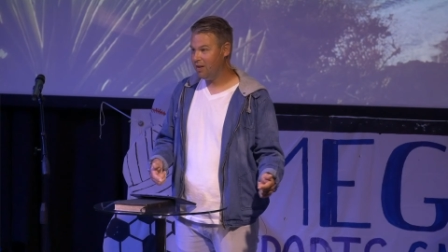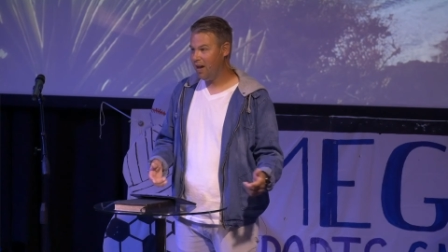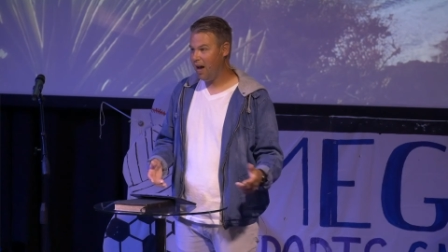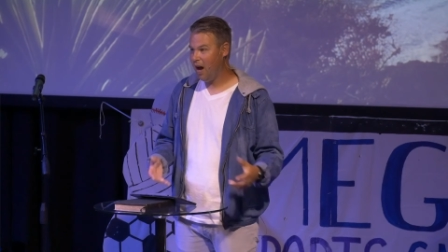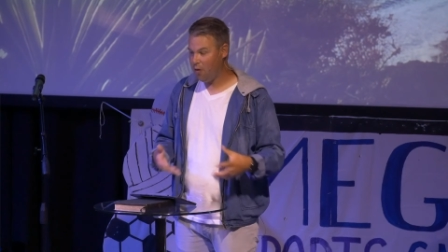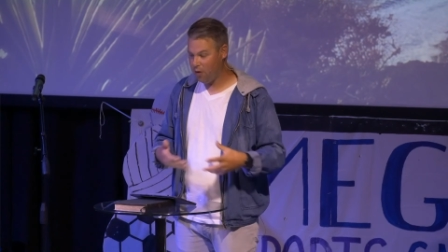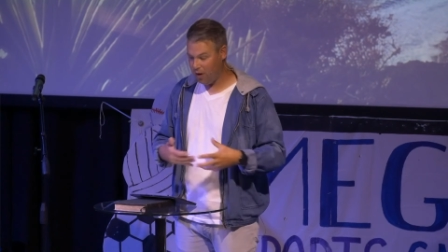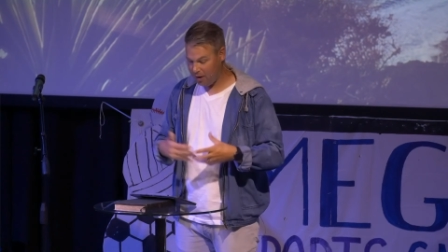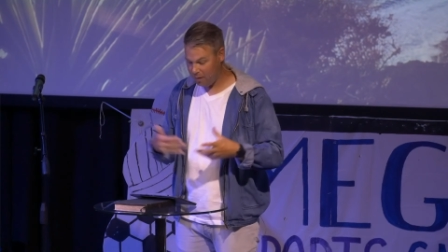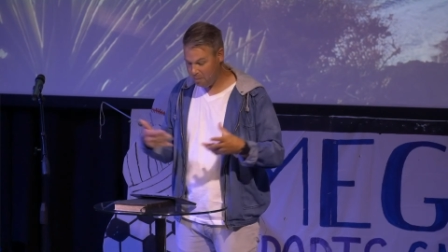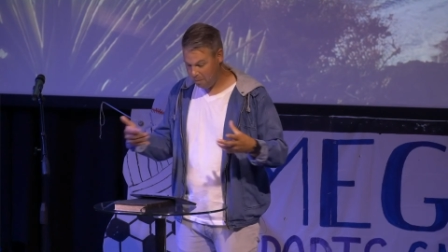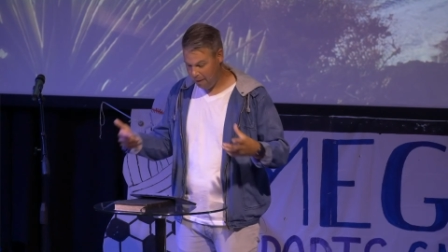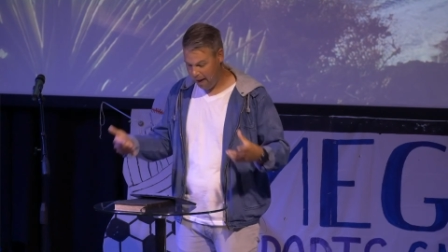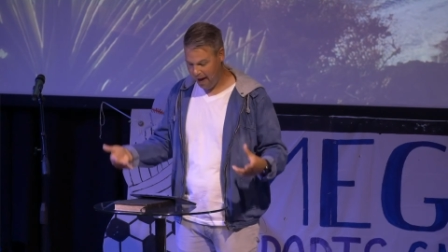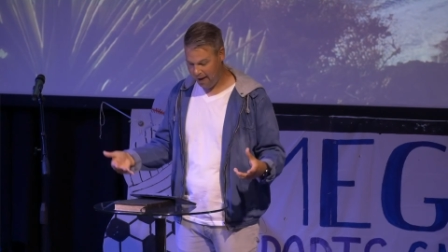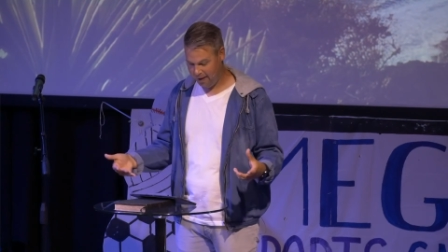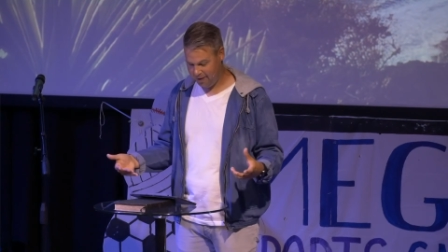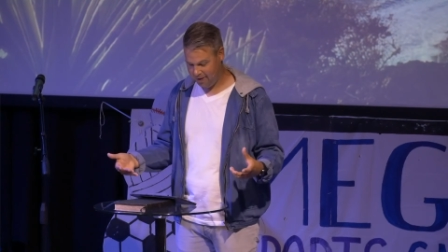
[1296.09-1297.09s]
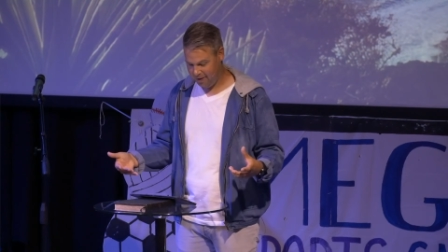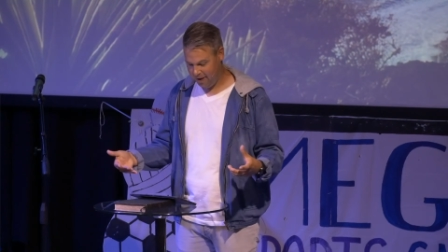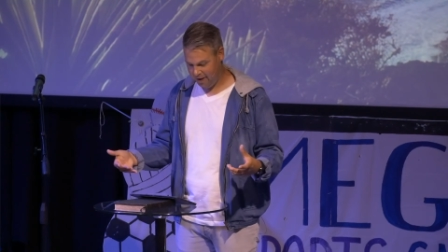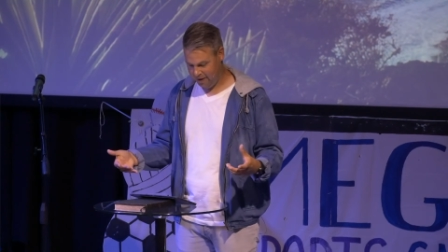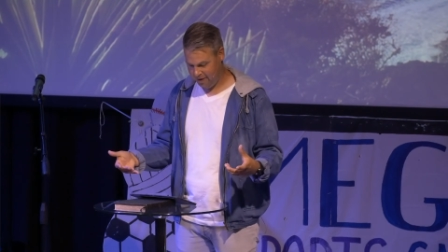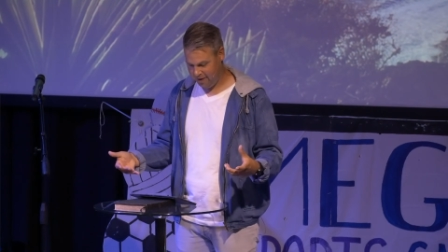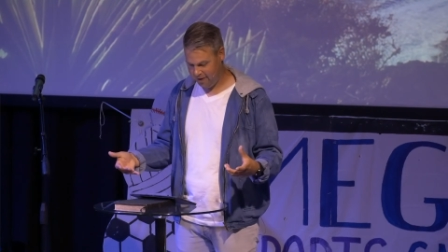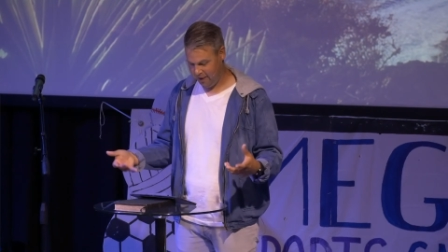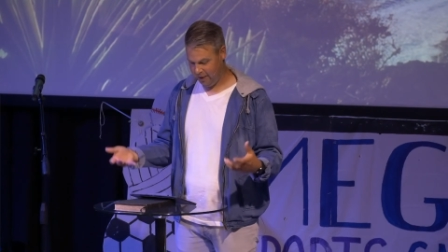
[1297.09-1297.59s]
how it impacts
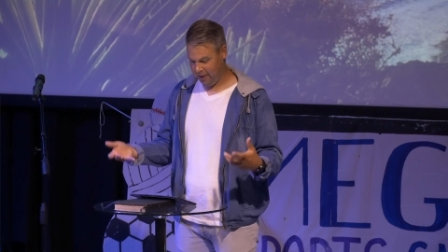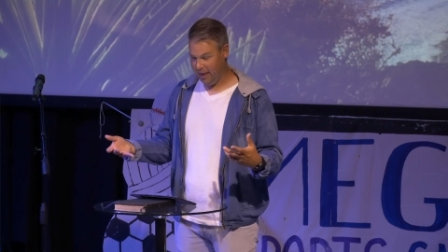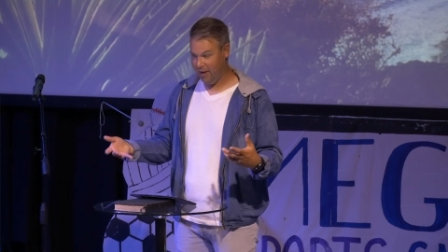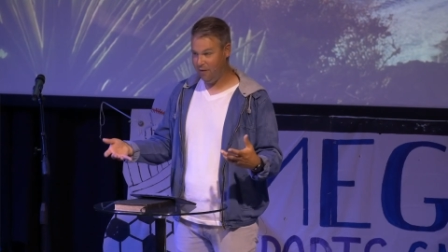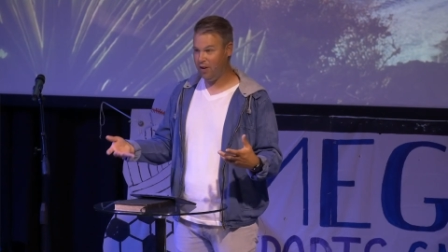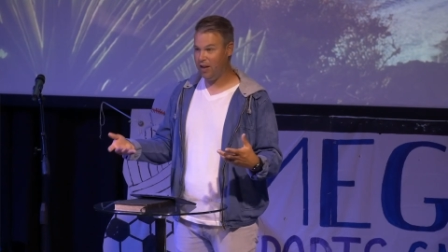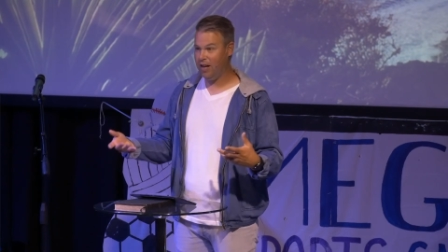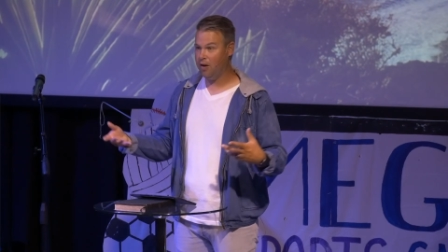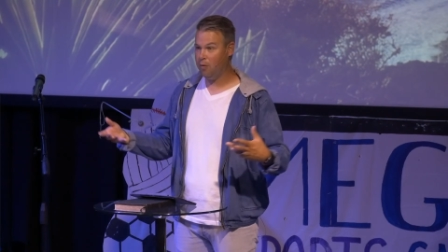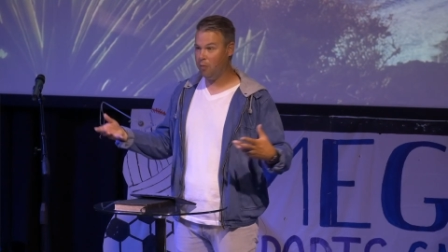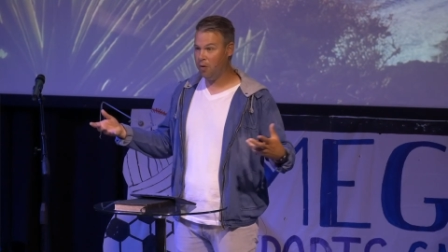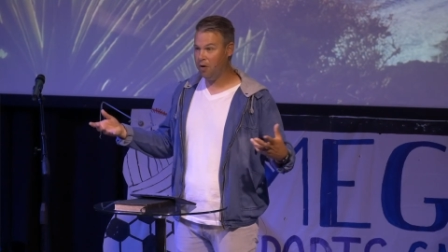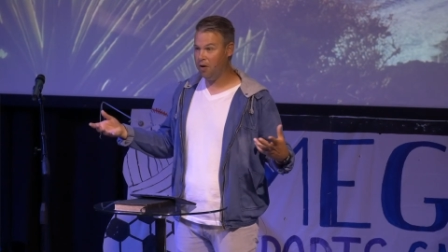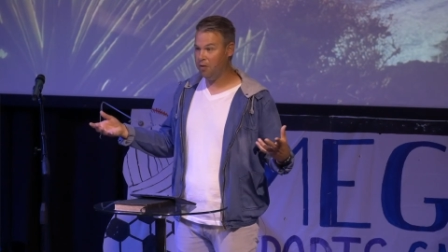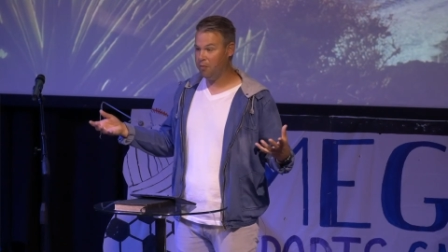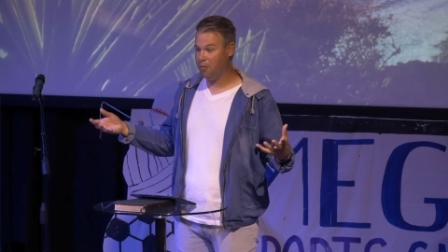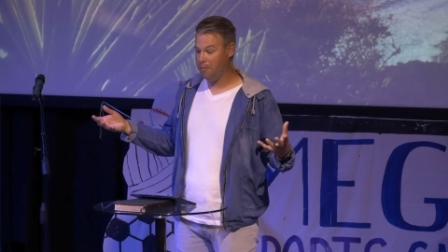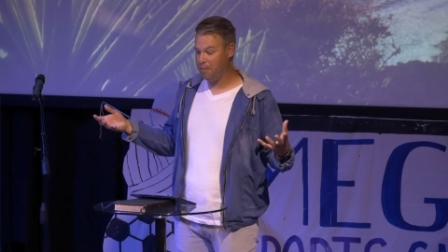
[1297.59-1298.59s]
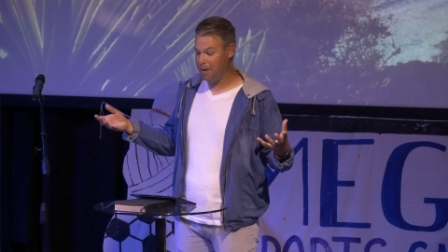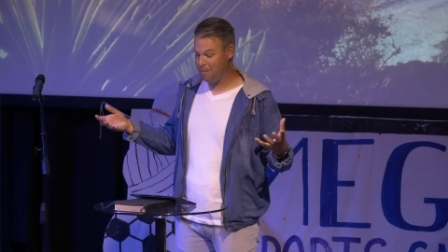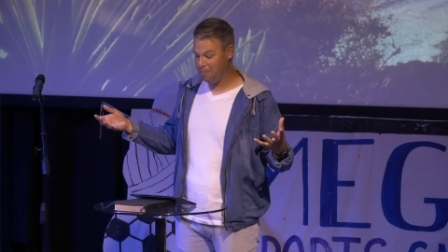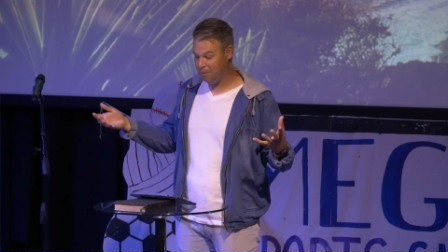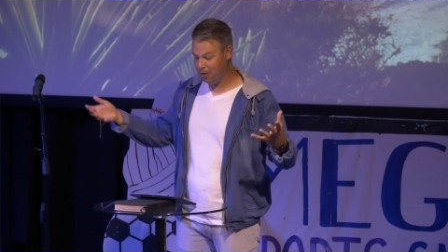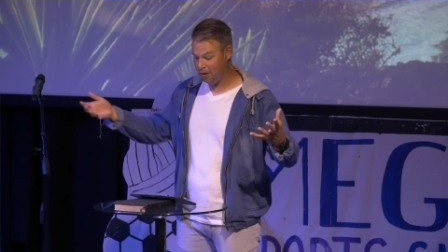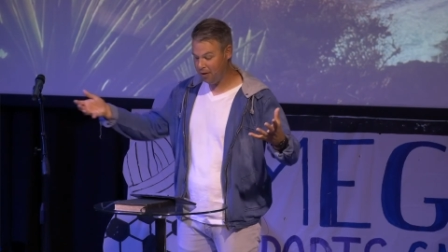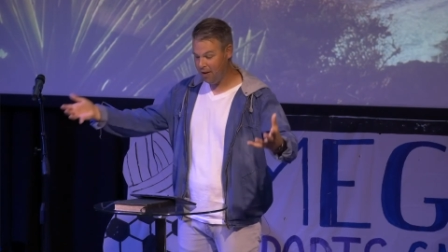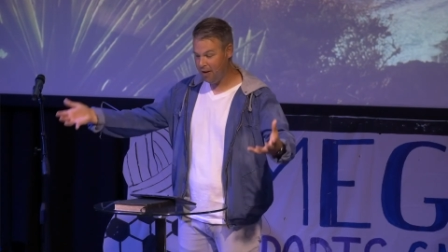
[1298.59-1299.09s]
us living in a world where
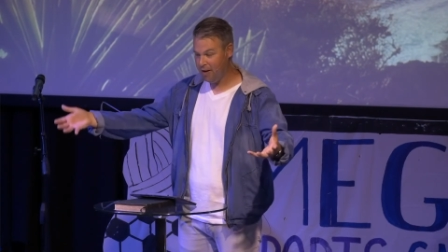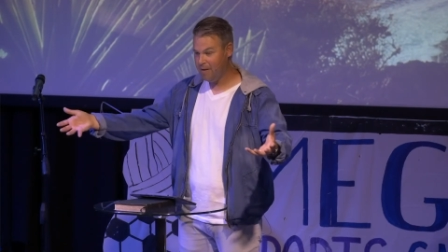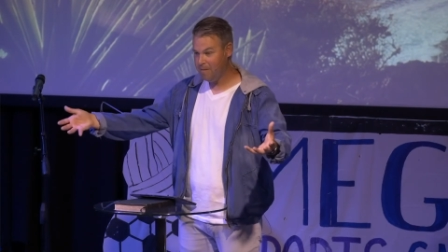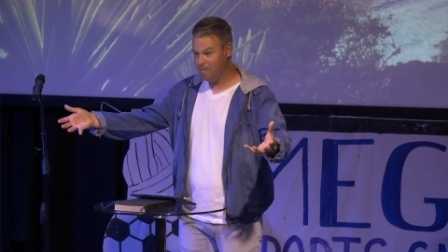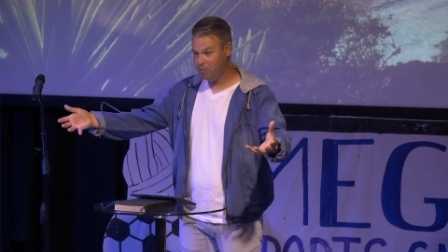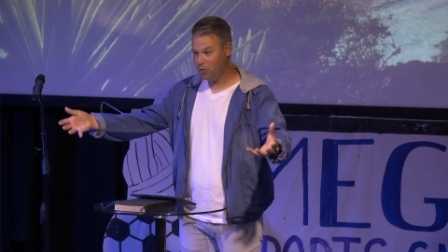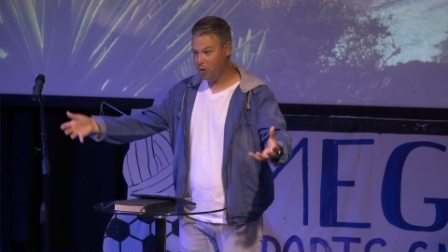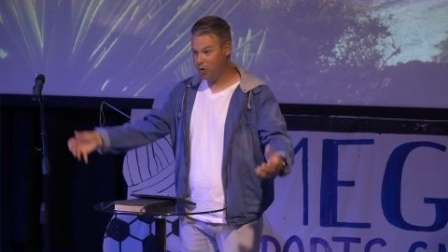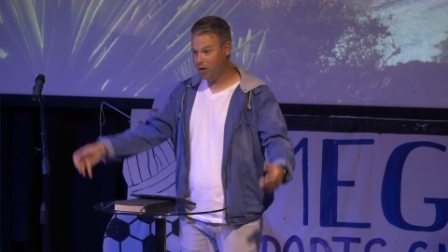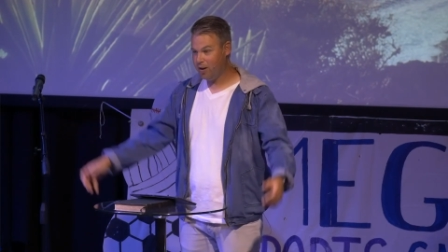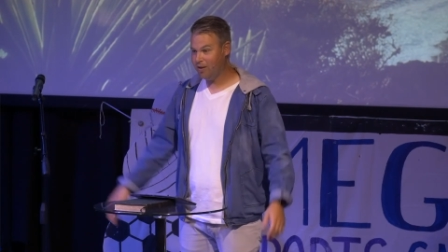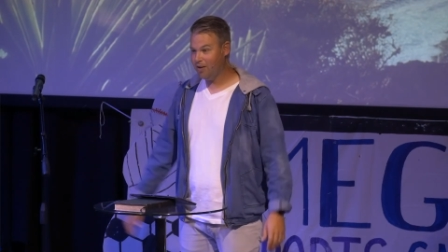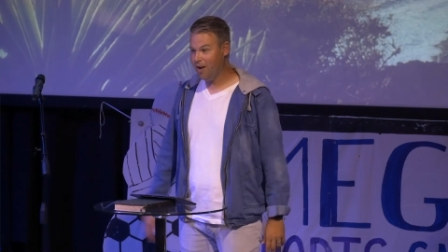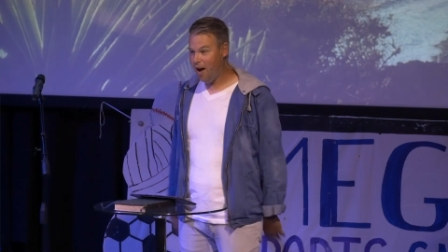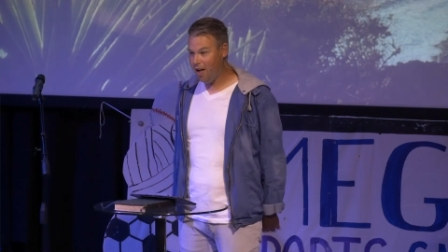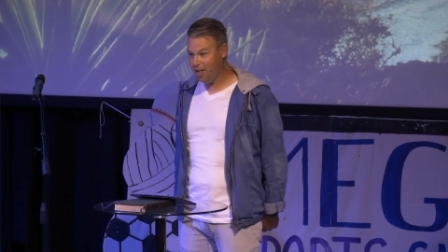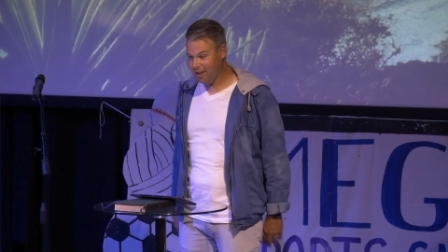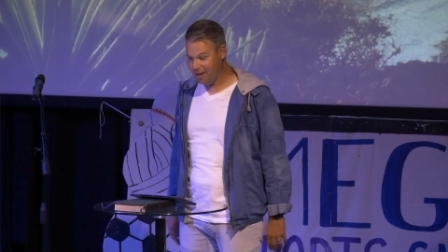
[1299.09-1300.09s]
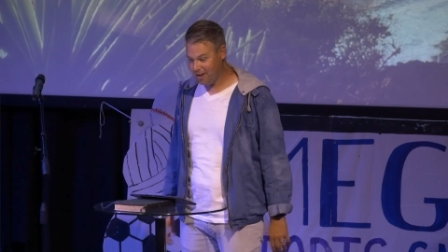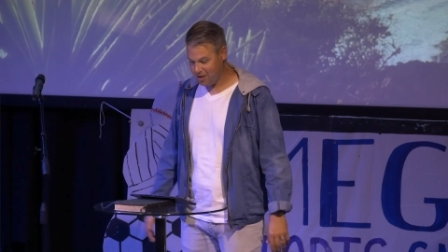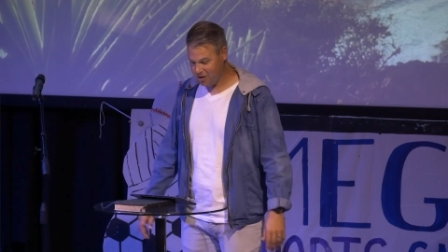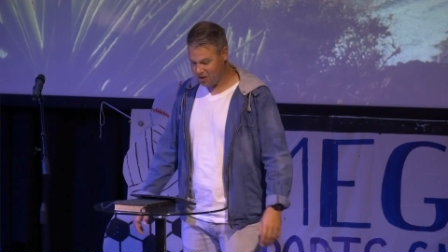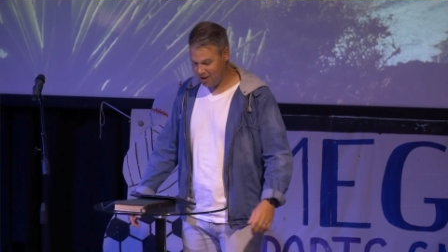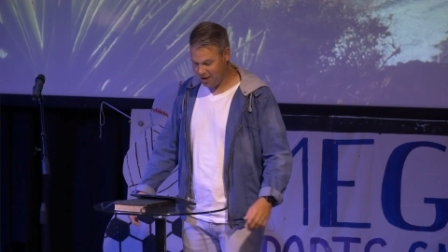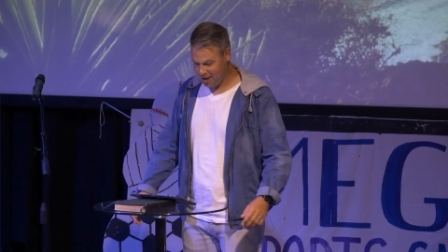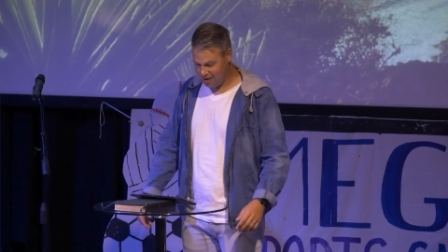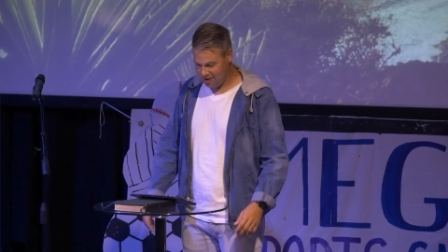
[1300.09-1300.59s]
people don't
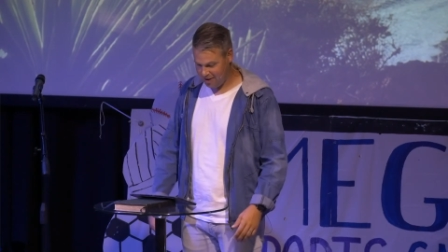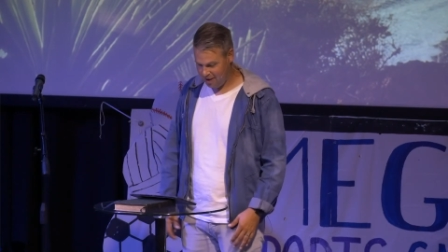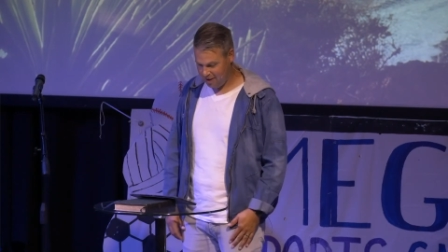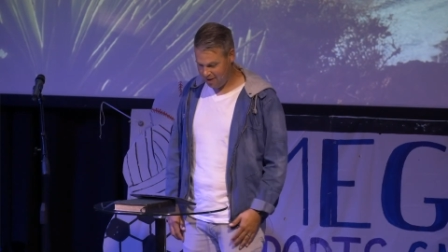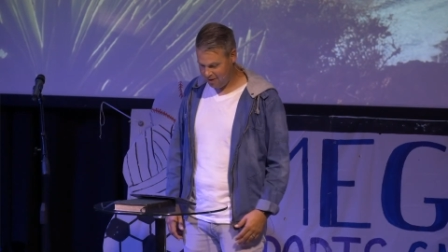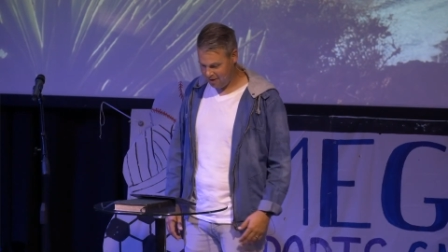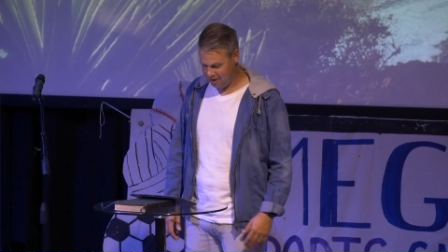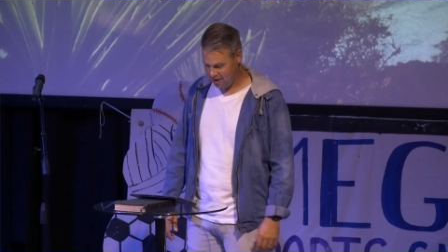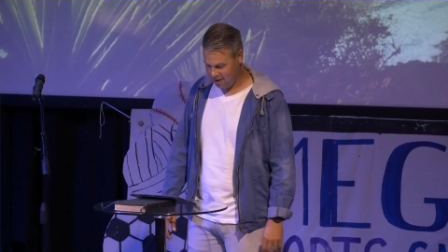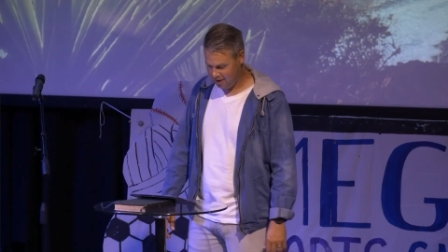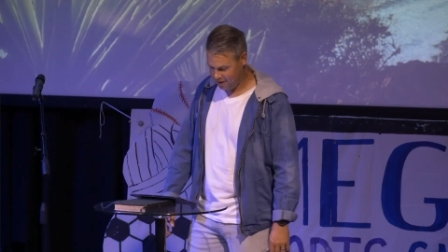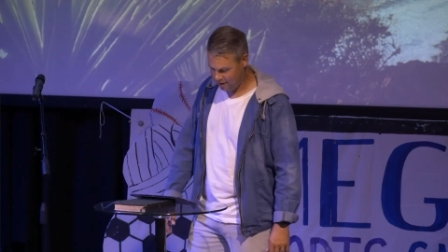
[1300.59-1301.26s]
acknowledge the existence